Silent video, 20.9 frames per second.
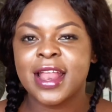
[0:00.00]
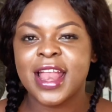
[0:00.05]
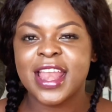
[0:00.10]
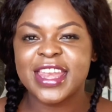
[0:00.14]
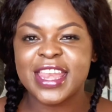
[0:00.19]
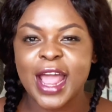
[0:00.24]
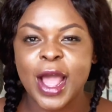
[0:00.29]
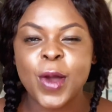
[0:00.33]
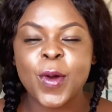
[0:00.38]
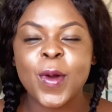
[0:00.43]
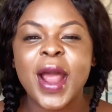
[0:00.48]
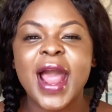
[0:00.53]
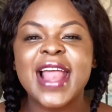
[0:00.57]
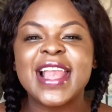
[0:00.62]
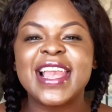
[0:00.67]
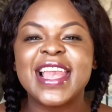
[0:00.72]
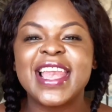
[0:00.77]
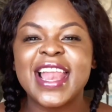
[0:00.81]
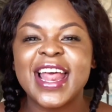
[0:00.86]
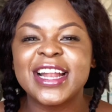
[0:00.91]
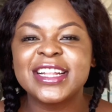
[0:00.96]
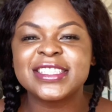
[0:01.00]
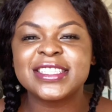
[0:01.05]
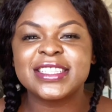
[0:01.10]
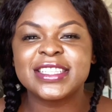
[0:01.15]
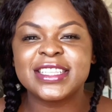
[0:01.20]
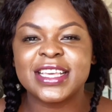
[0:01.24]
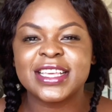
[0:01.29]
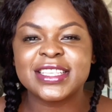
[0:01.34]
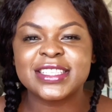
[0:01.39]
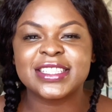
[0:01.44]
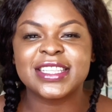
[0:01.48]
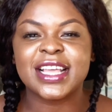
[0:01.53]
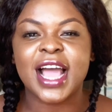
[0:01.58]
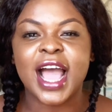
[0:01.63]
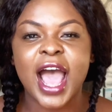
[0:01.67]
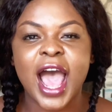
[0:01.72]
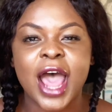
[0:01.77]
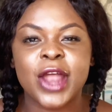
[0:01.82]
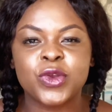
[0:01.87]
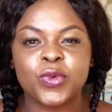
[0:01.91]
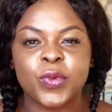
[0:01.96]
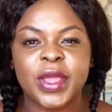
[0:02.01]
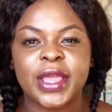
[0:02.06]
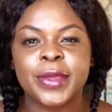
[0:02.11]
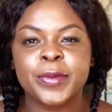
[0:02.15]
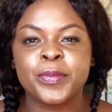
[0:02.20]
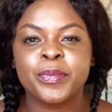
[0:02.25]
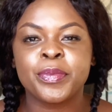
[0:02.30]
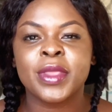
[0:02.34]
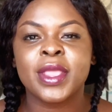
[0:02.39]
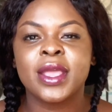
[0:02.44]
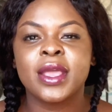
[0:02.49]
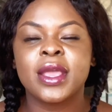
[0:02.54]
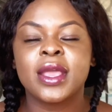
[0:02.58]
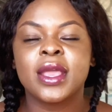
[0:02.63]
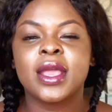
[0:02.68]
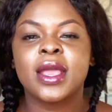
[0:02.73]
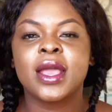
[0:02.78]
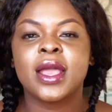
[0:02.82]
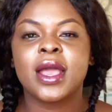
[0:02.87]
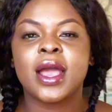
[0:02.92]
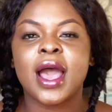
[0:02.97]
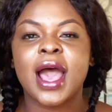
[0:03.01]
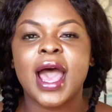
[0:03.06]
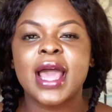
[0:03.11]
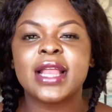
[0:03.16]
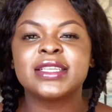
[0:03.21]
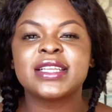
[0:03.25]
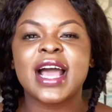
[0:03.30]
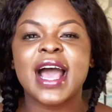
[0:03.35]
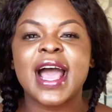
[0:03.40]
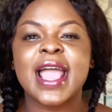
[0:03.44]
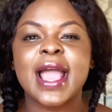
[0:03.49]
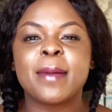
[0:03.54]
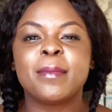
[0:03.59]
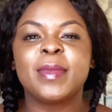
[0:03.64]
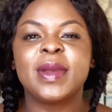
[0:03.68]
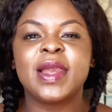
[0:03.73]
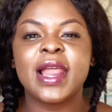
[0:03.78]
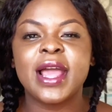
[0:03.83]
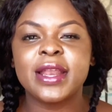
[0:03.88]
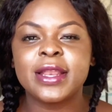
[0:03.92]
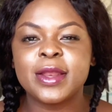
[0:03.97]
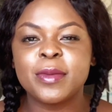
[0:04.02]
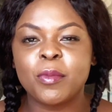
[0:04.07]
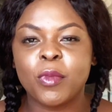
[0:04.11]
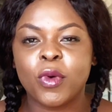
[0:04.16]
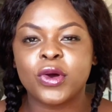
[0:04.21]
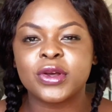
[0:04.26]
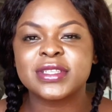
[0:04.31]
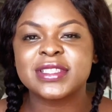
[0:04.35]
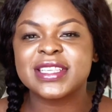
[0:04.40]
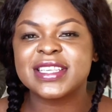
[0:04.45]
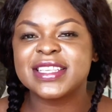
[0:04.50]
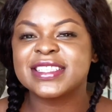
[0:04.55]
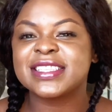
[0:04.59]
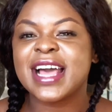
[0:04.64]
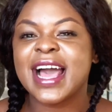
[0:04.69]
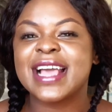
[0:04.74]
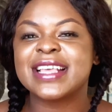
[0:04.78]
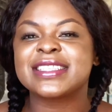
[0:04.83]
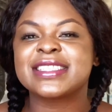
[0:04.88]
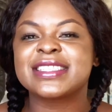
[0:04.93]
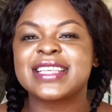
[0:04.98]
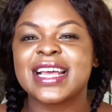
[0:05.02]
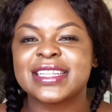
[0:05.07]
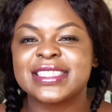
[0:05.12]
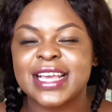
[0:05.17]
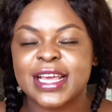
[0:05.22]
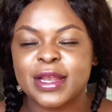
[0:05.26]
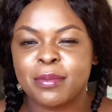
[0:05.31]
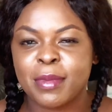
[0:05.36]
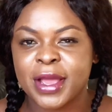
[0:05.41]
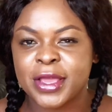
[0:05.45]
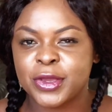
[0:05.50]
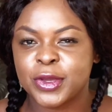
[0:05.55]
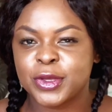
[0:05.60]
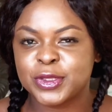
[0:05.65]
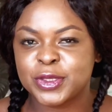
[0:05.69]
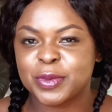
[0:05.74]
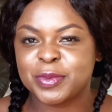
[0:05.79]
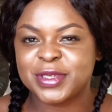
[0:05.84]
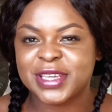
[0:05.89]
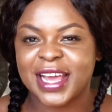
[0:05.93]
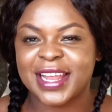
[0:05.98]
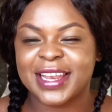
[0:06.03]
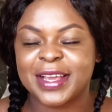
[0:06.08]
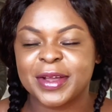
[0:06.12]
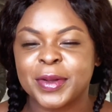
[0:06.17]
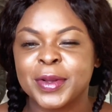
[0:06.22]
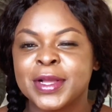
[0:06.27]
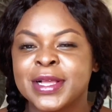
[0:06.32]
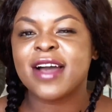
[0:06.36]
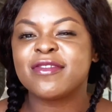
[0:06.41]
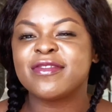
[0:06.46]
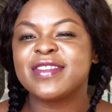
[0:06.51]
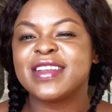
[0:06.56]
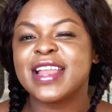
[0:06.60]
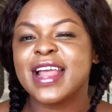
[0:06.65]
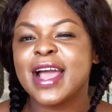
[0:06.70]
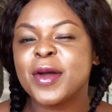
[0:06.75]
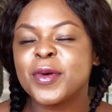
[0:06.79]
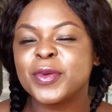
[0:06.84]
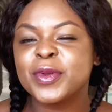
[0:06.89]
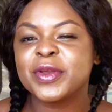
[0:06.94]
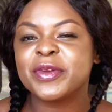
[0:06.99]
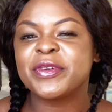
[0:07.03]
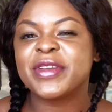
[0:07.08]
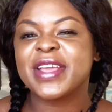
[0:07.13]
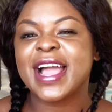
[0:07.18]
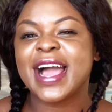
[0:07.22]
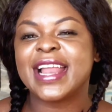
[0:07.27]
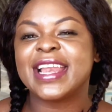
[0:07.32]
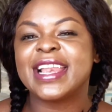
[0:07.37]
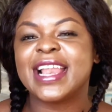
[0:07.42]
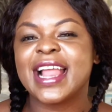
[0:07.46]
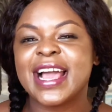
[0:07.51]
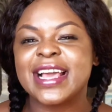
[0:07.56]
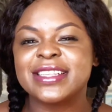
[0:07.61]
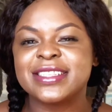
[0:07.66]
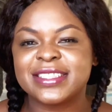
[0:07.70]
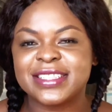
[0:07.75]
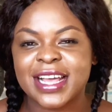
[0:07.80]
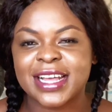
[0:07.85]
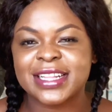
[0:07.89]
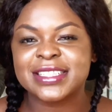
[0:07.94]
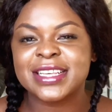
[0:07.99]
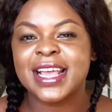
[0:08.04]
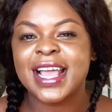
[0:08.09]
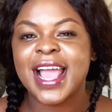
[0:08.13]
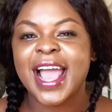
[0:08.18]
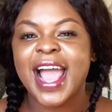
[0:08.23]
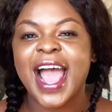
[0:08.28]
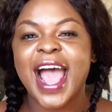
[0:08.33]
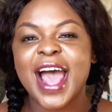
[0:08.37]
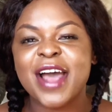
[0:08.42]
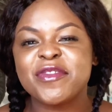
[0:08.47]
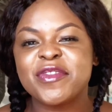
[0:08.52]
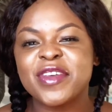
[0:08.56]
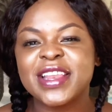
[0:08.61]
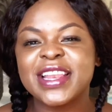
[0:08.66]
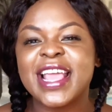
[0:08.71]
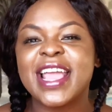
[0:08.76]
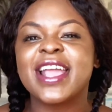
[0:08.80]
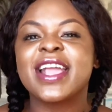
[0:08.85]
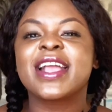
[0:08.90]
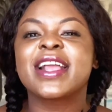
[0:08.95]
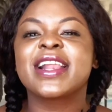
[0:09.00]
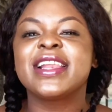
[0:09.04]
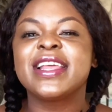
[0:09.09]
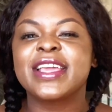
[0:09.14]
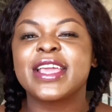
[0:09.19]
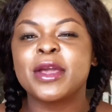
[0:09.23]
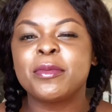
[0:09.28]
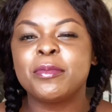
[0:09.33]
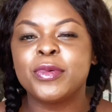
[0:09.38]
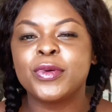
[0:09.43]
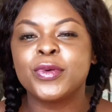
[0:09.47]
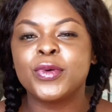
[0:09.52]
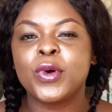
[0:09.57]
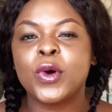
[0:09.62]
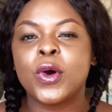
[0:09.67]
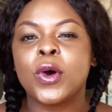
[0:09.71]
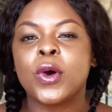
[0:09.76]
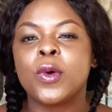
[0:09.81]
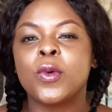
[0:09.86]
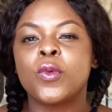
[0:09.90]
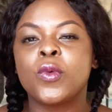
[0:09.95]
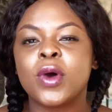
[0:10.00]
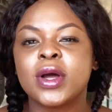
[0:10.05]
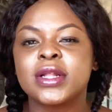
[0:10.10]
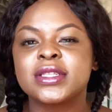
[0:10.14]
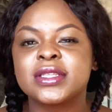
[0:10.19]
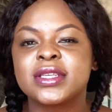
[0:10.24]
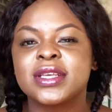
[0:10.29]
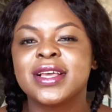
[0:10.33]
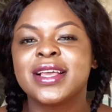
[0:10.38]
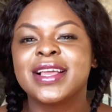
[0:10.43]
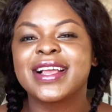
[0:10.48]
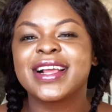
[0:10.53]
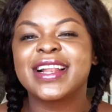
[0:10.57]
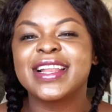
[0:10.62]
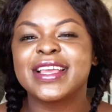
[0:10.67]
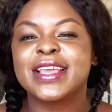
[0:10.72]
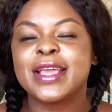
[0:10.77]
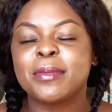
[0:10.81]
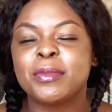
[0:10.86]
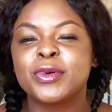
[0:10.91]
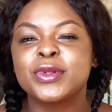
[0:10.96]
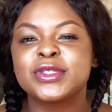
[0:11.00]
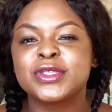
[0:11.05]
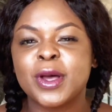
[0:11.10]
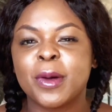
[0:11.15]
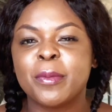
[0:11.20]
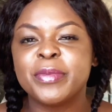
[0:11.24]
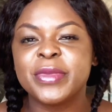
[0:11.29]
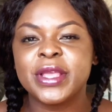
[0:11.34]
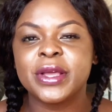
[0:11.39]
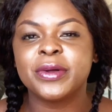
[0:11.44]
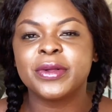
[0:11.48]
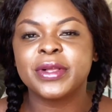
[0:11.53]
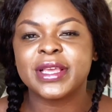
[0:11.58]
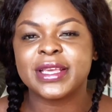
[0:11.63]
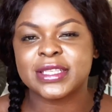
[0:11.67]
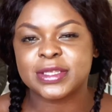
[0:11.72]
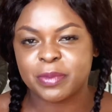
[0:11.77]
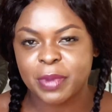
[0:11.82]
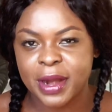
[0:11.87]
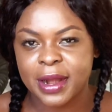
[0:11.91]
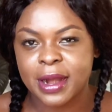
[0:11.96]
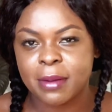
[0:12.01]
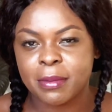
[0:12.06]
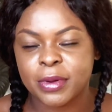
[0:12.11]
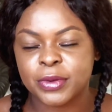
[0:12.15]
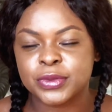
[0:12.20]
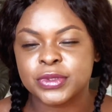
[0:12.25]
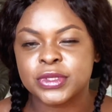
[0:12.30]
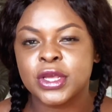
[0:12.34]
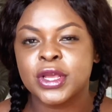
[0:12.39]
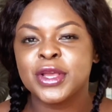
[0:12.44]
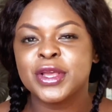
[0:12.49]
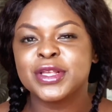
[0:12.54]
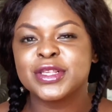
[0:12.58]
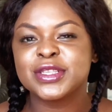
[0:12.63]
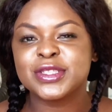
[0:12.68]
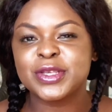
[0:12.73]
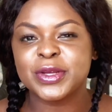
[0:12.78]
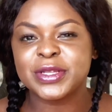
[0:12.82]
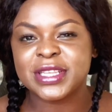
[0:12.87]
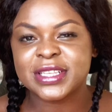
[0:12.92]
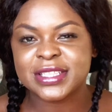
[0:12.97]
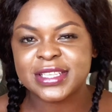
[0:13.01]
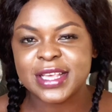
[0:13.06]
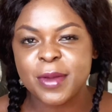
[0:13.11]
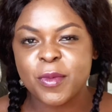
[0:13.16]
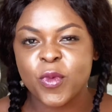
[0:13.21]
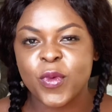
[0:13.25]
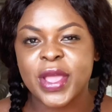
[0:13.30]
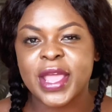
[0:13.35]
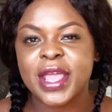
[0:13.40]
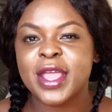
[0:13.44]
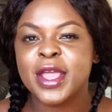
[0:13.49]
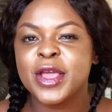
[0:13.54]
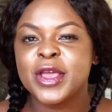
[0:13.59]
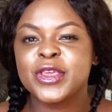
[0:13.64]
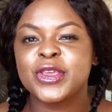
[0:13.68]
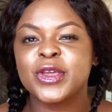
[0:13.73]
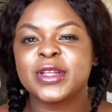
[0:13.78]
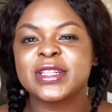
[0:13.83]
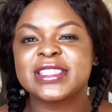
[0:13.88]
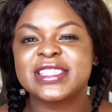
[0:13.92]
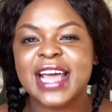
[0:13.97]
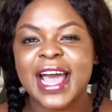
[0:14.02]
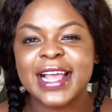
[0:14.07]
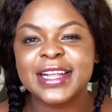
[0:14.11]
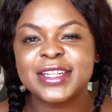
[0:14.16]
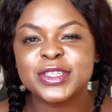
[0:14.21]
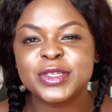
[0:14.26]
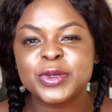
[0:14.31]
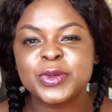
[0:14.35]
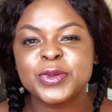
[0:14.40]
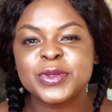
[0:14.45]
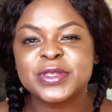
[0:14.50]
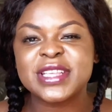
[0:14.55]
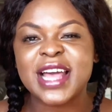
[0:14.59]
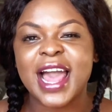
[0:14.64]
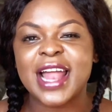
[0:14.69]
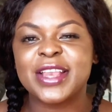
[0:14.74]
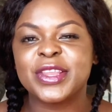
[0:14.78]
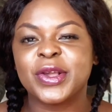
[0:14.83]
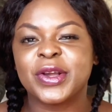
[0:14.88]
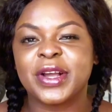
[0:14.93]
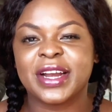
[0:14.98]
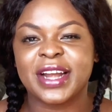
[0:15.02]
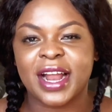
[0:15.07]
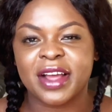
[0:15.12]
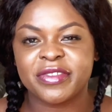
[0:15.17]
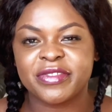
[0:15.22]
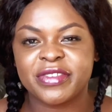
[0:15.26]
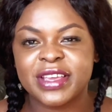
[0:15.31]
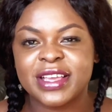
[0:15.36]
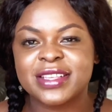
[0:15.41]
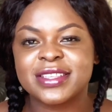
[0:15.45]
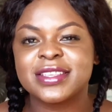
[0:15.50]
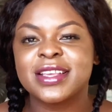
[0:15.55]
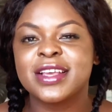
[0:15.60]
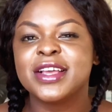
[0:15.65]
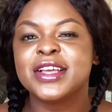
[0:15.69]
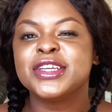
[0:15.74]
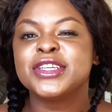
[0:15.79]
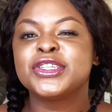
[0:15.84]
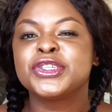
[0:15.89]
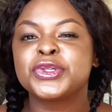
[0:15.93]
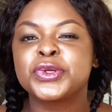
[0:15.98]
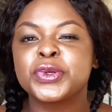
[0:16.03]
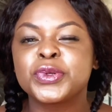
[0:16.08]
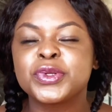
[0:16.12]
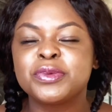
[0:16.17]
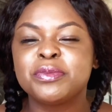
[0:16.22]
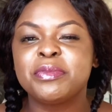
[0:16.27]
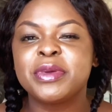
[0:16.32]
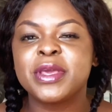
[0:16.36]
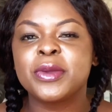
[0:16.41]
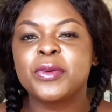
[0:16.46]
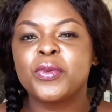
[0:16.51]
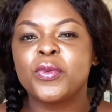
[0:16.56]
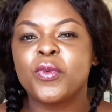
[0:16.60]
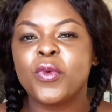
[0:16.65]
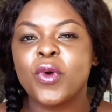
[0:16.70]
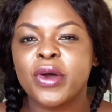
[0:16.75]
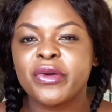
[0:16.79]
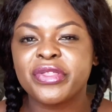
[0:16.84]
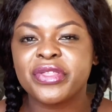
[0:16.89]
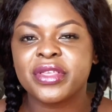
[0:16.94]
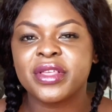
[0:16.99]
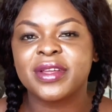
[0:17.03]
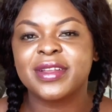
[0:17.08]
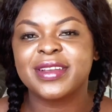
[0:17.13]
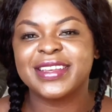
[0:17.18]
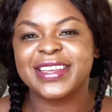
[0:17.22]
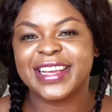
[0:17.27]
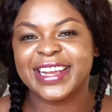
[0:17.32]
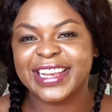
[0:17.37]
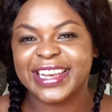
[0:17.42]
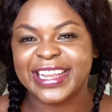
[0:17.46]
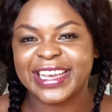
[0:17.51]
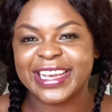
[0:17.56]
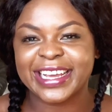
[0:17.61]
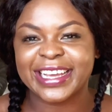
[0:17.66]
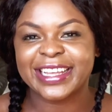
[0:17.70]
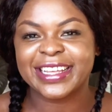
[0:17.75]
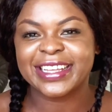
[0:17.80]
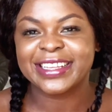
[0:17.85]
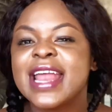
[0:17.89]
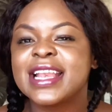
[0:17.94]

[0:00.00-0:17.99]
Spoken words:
Now I learned this the hard way, and I am learning more since I started my YouTube channel. I've now realized that having a clickable or what clickable thumbnail is paramount. So the same way, your titles and your graphics should be worth the click.